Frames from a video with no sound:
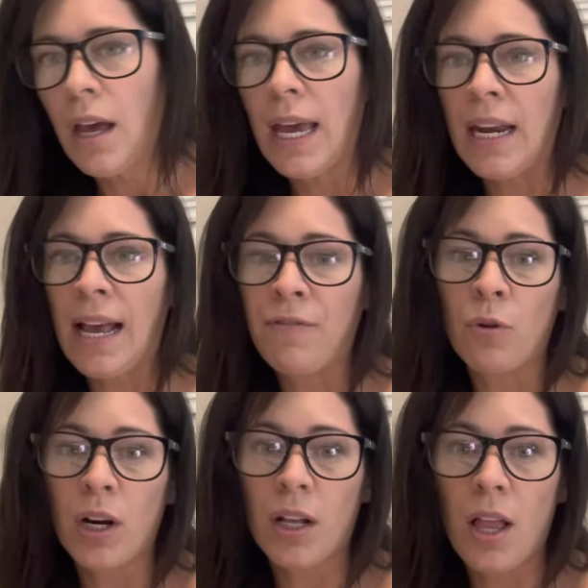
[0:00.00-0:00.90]
And at
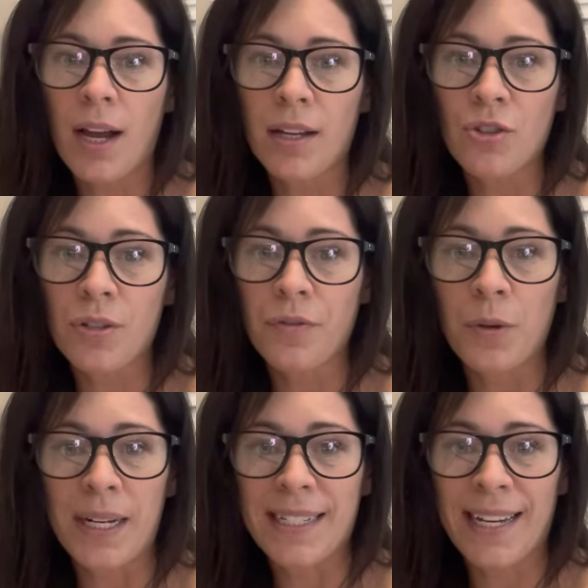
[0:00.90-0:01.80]
4 o'clock, in just a few
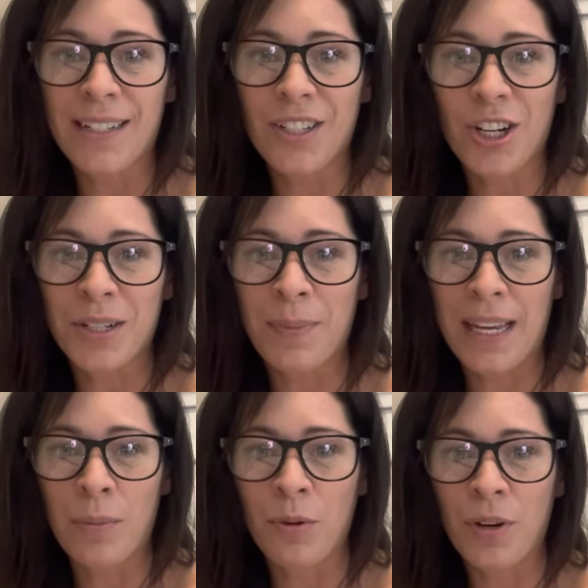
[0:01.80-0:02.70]
minutes, I get to talk to
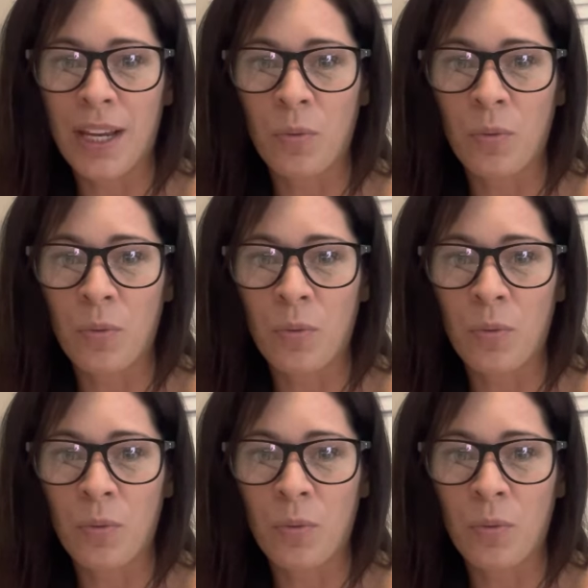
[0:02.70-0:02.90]
Bakey Booty and